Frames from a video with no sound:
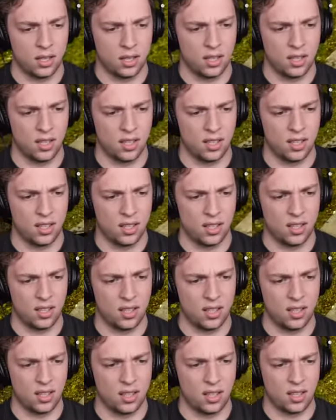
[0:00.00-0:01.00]

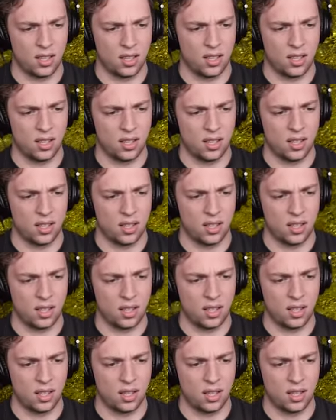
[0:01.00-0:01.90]
[no speech]